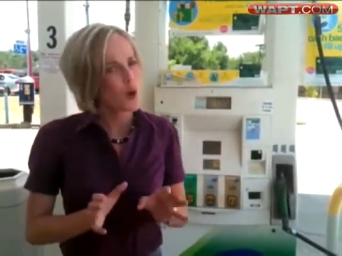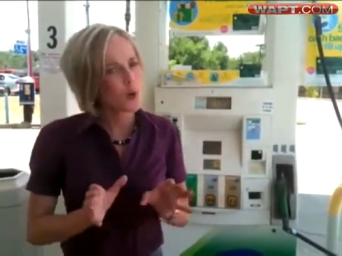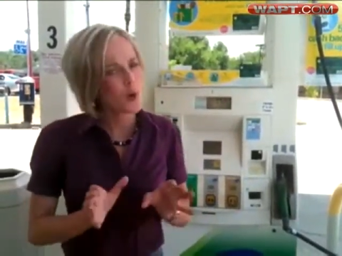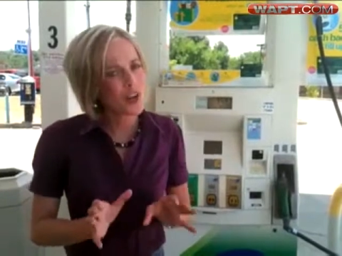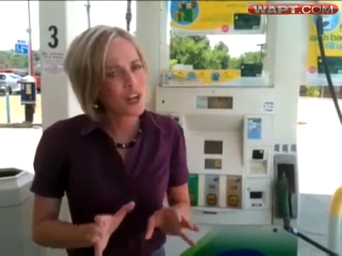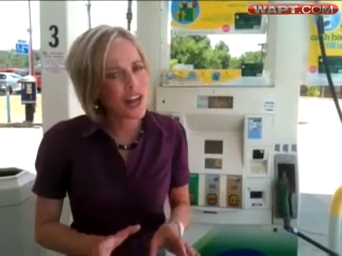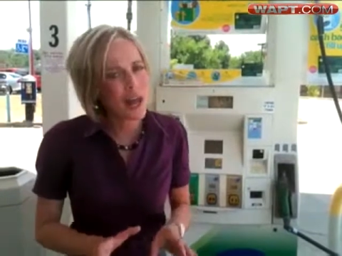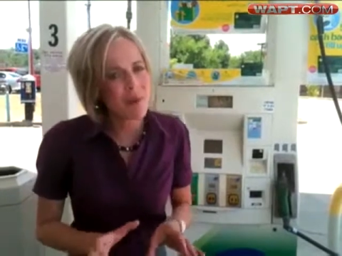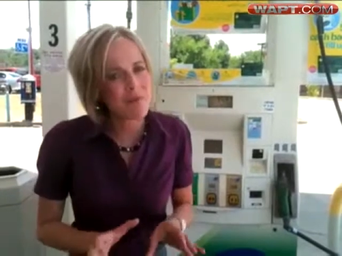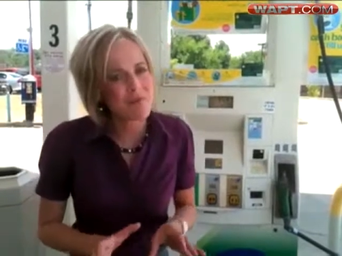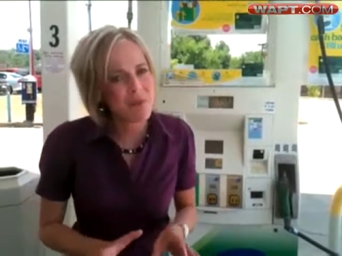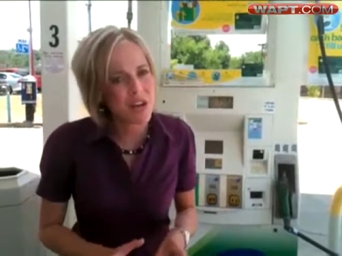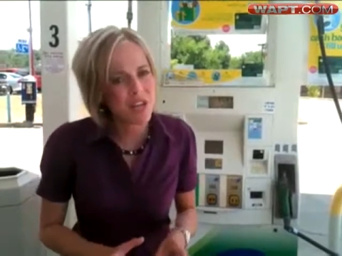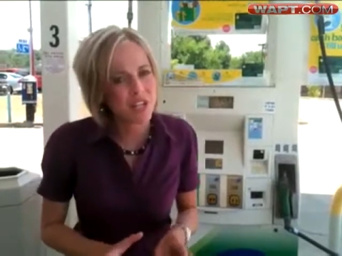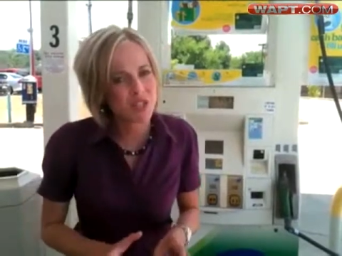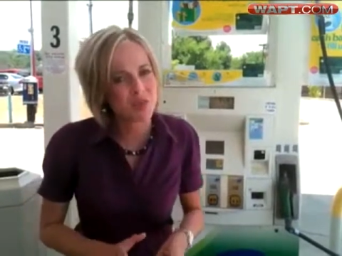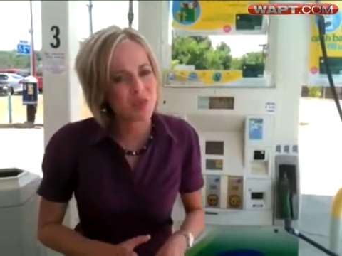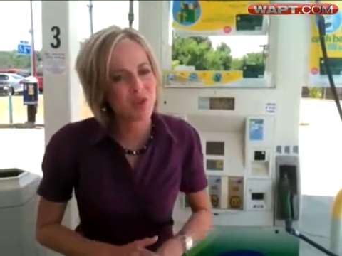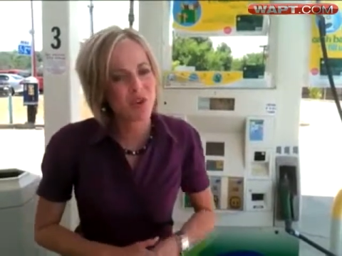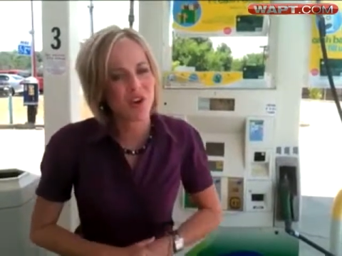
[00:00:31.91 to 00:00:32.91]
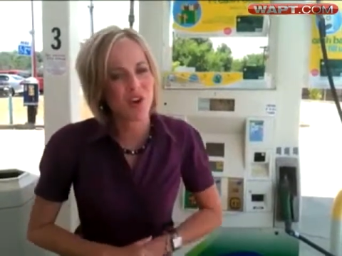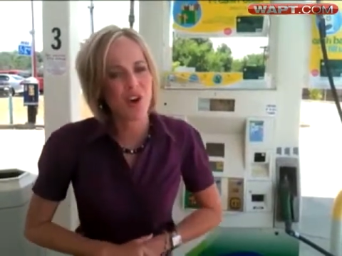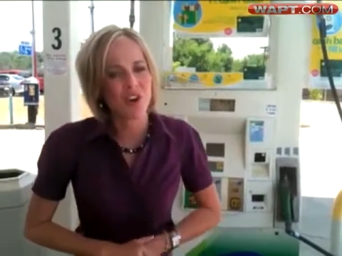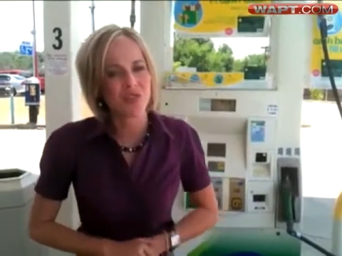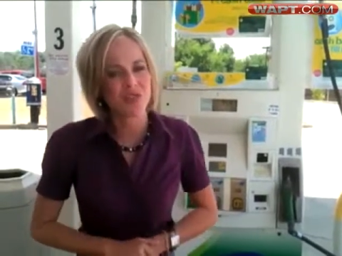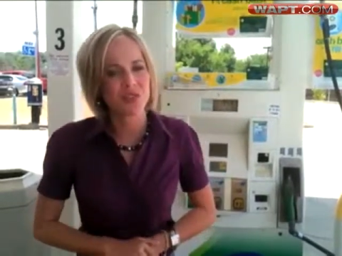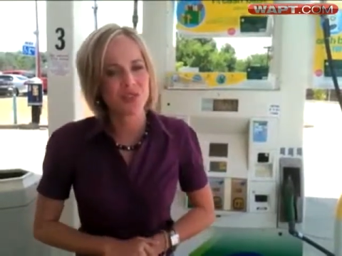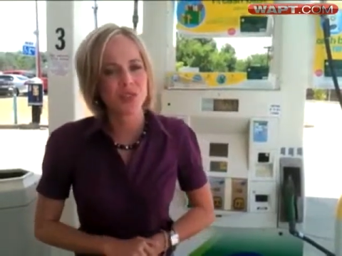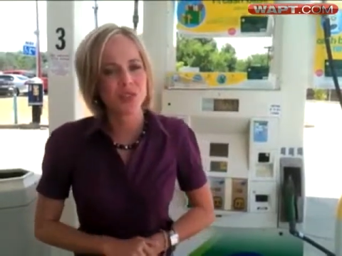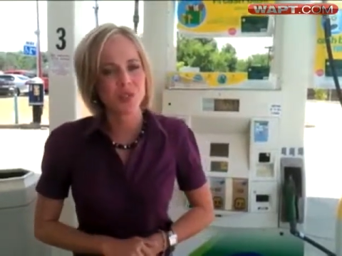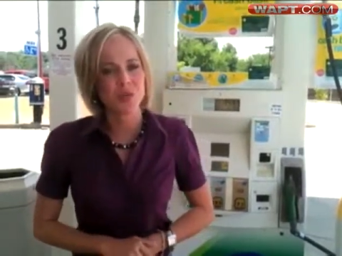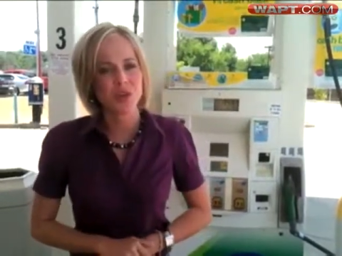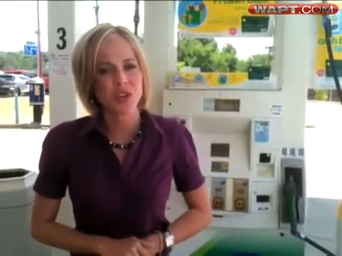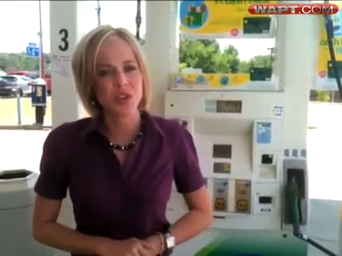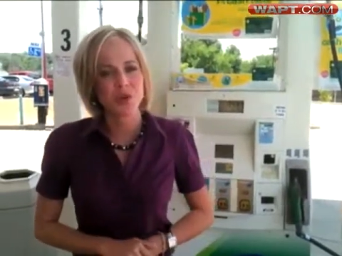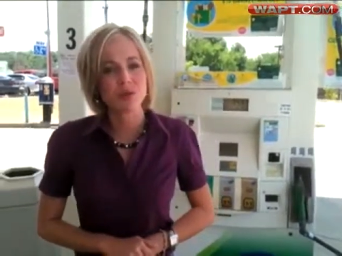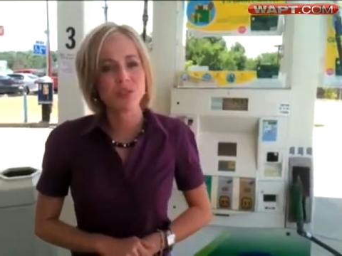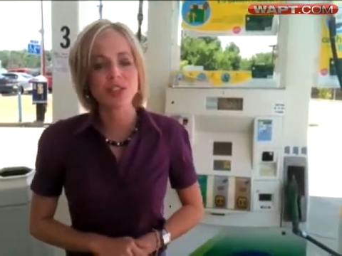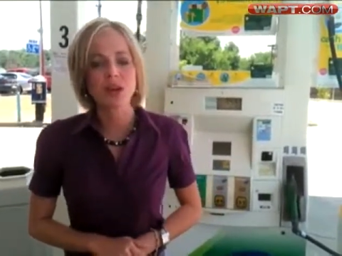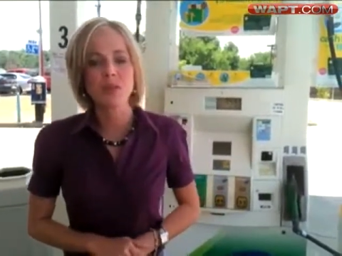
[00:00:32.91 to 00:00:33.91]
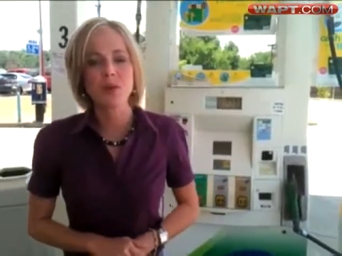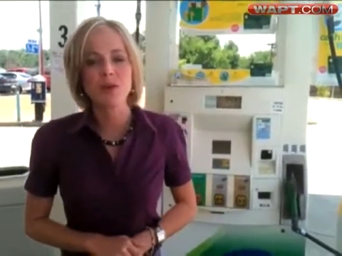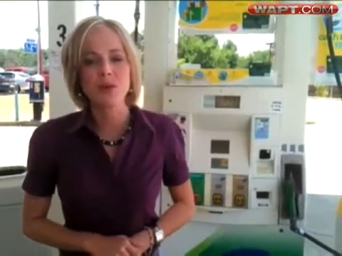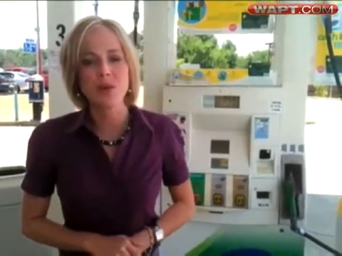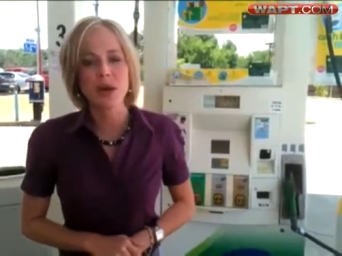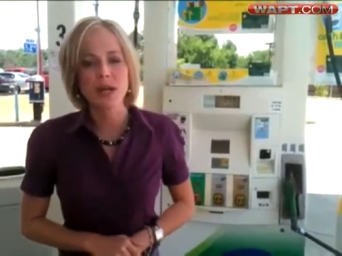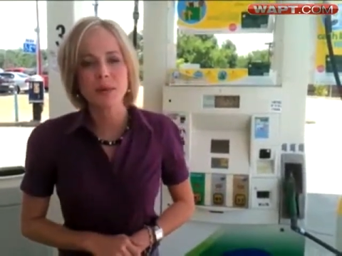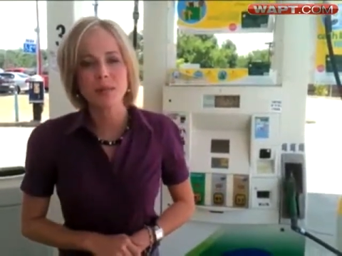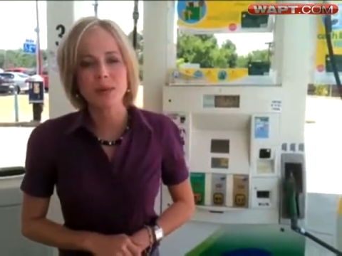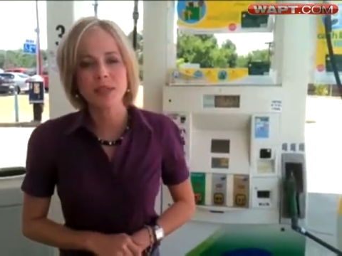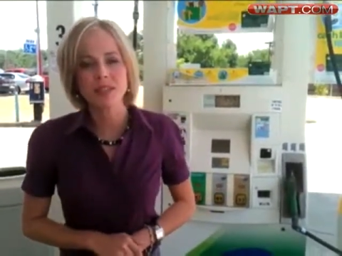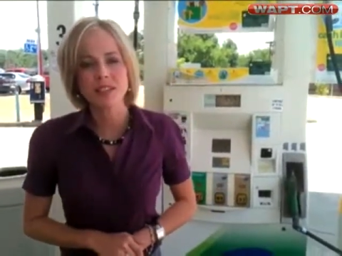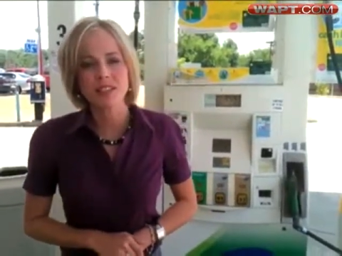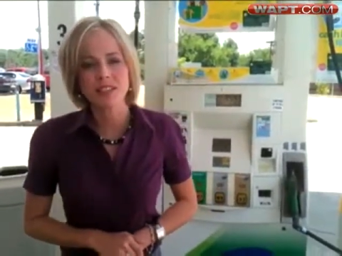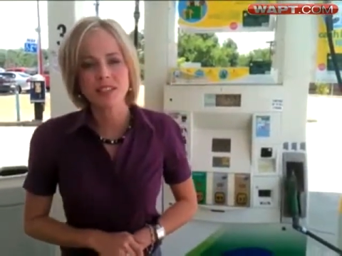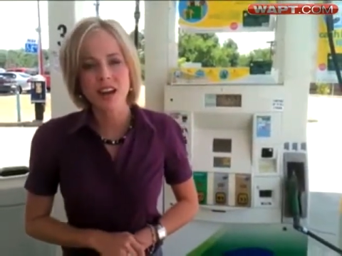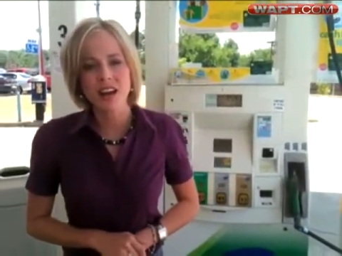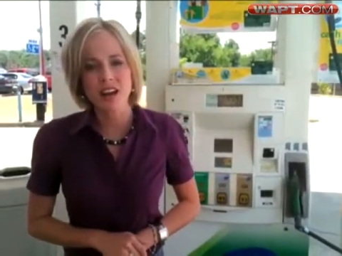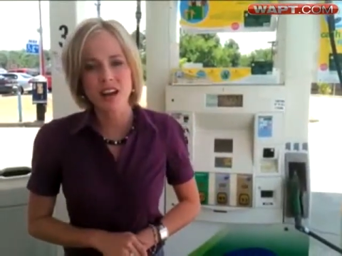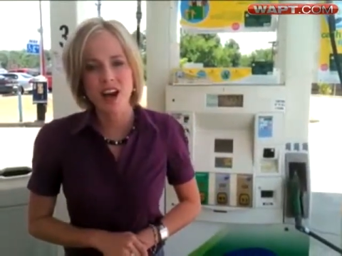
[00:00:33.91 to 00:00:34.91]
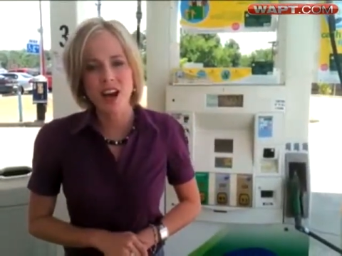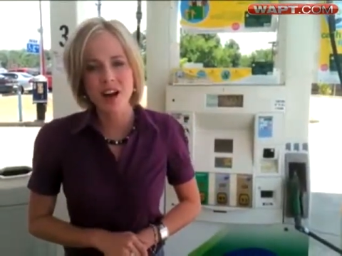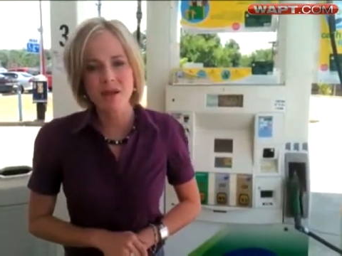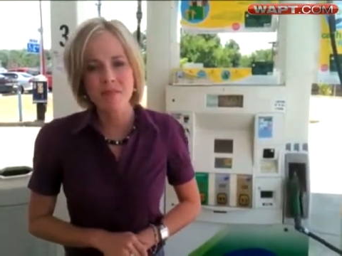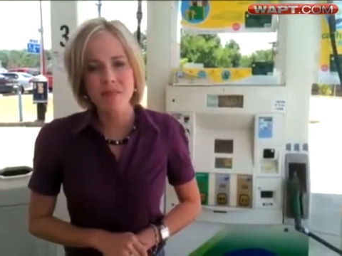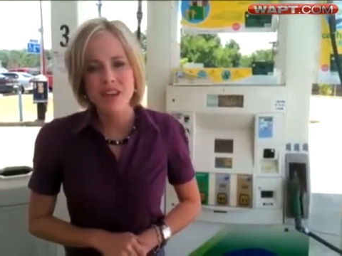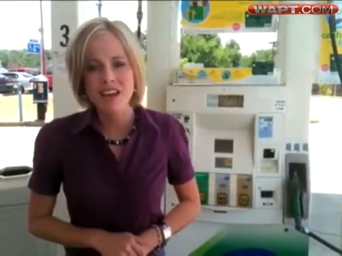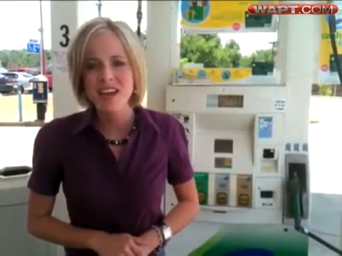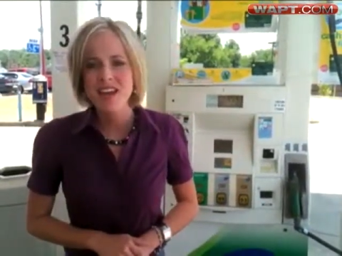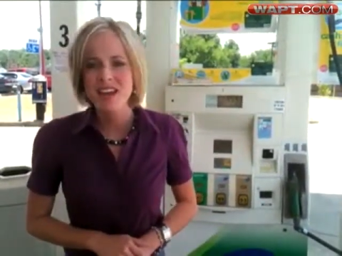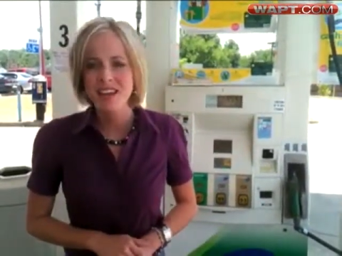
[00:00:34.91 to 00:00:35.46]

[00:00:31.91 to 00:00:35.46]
We're going to have much more on this story on WAPT.com,